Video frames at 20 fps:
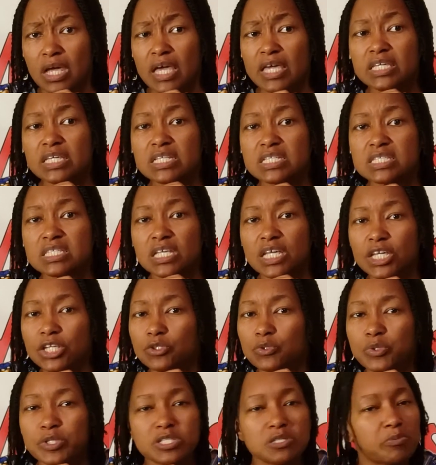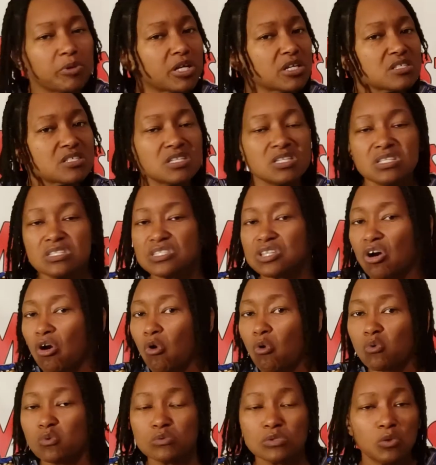He gets the increase because he's the
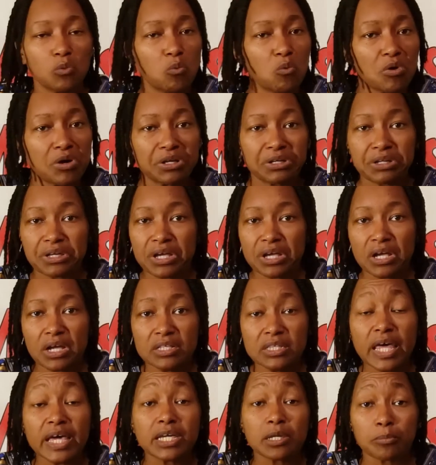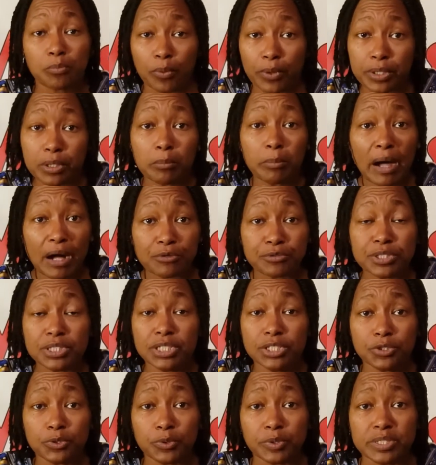only one that can bring about the
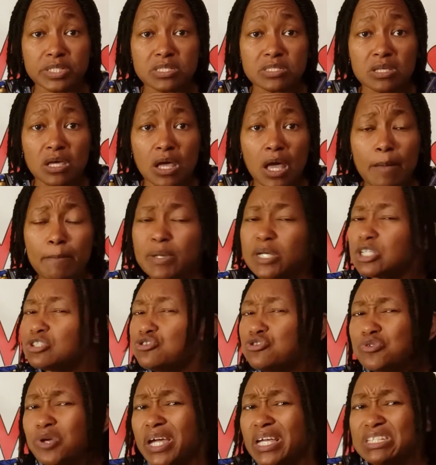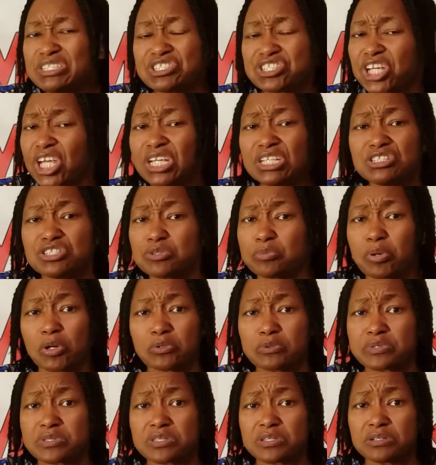increase. Because you can't change a
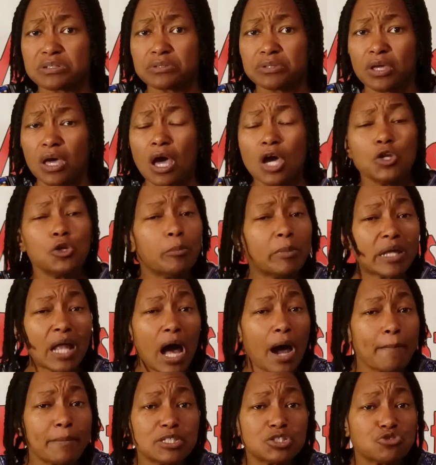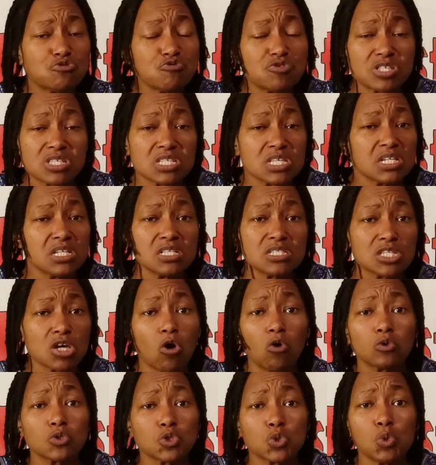person. No matter how much you sit and
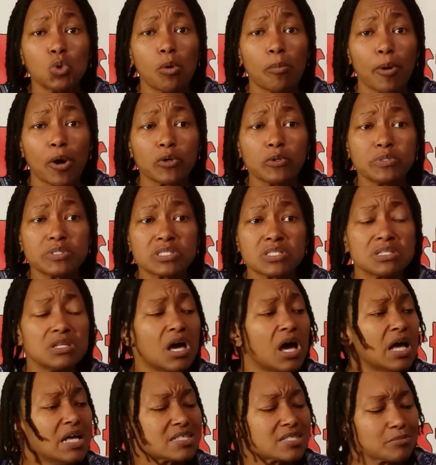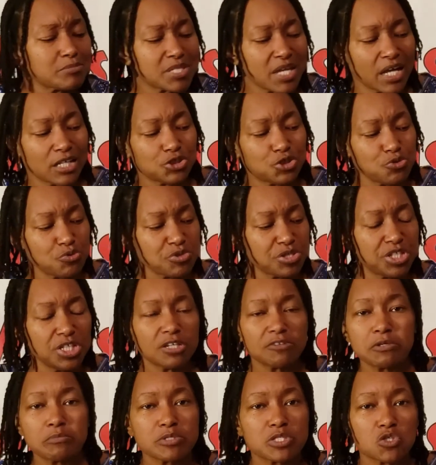talk to a person, sometimes you can
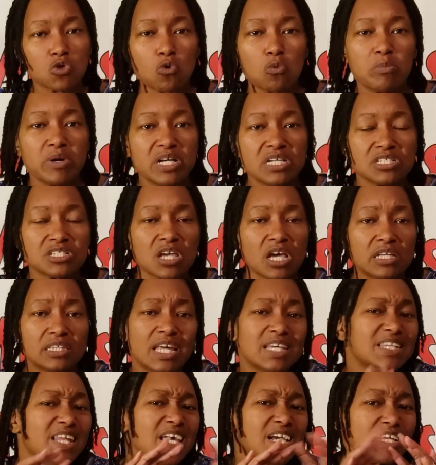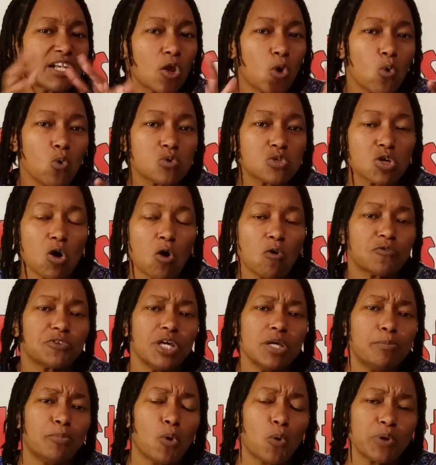give them so much that they close off
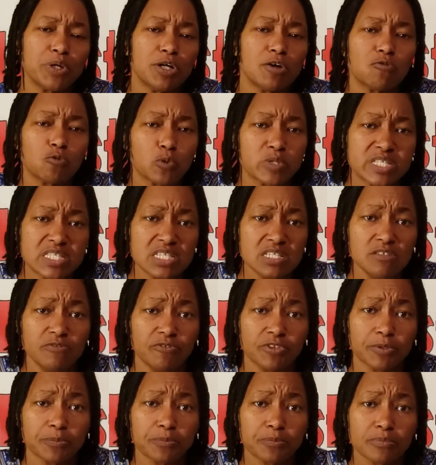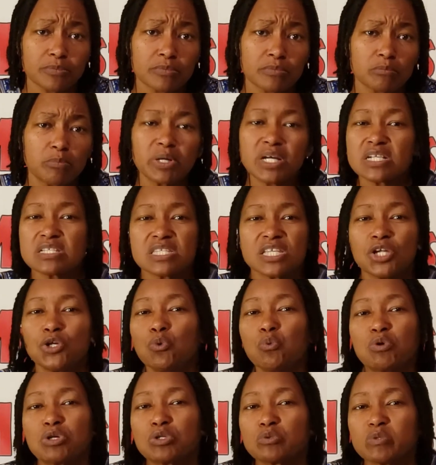their point of receiving. Because they
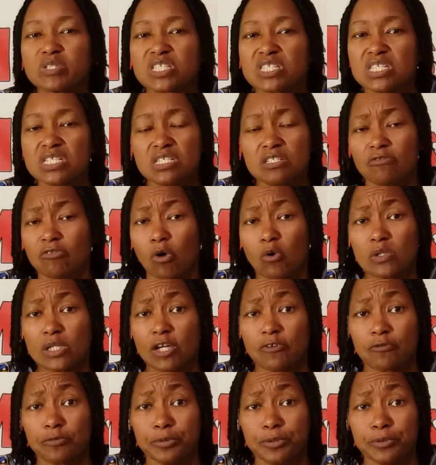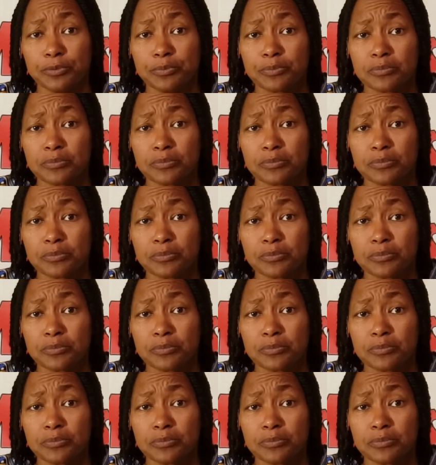don't want to receive all that from you.